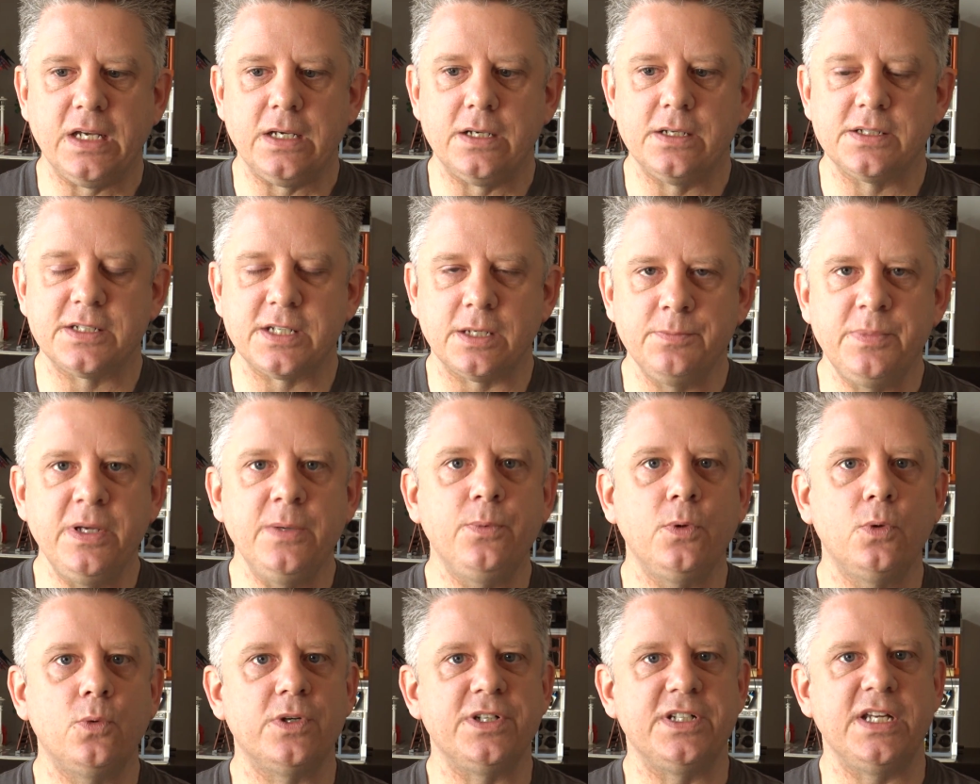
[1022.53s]
some
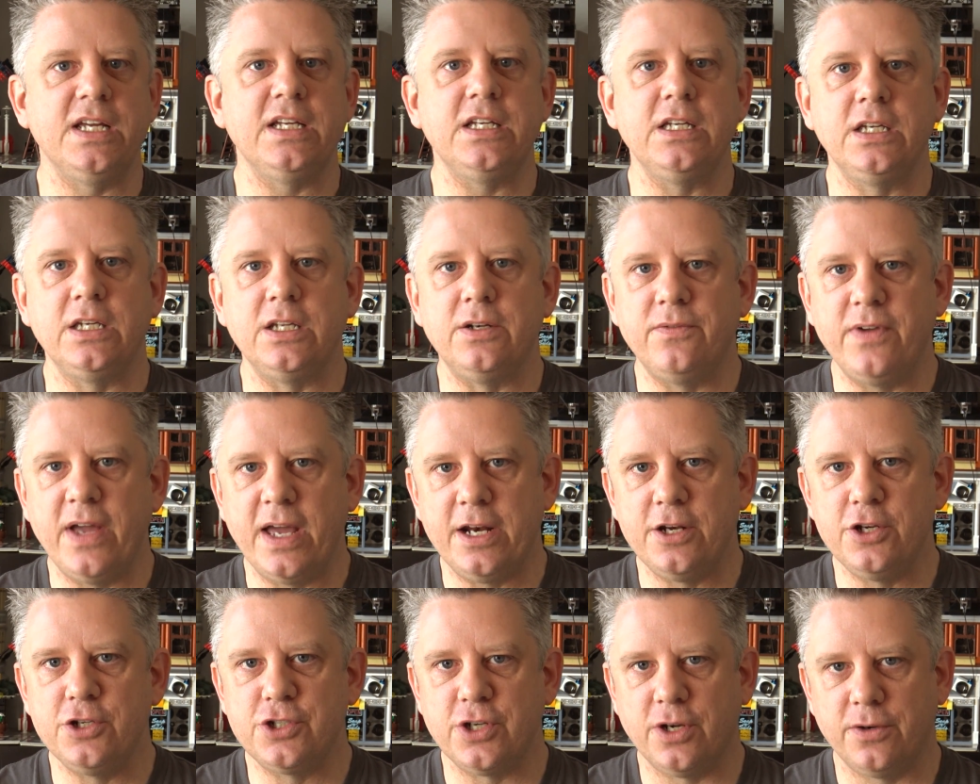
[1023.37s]
people were taking
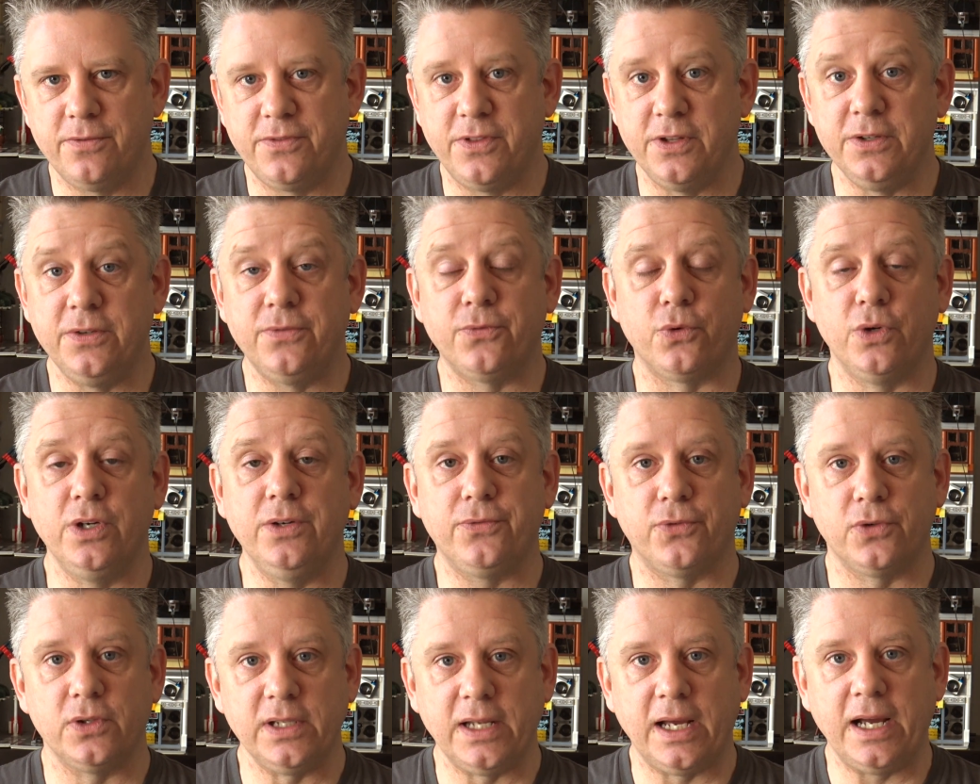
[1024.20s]
advantage of the free
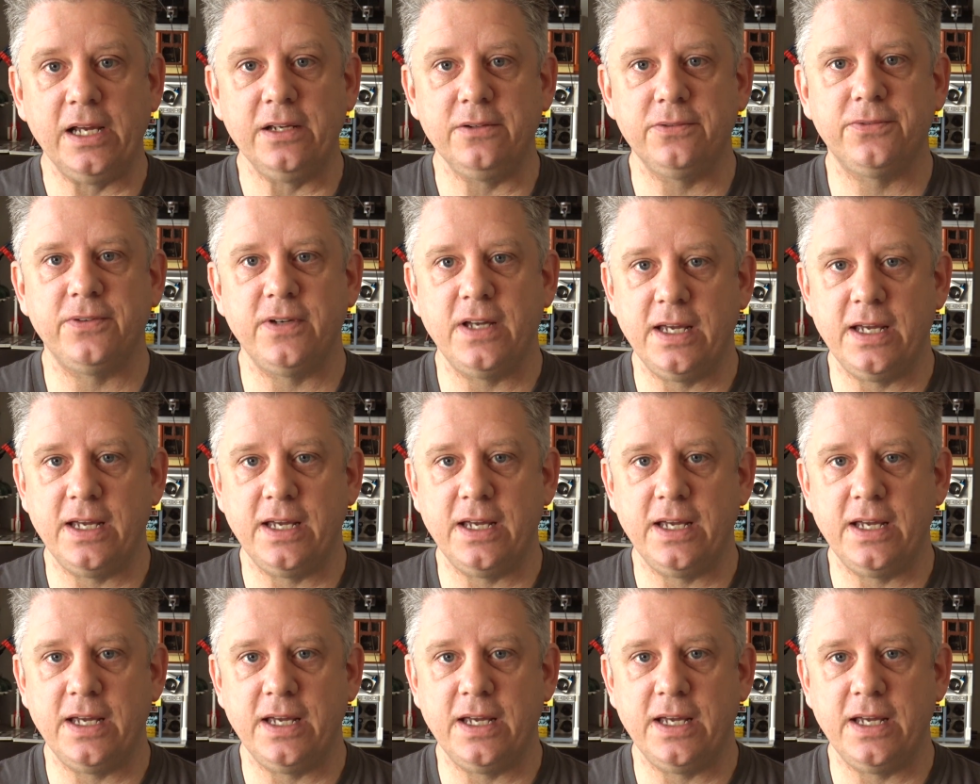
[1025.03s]
for life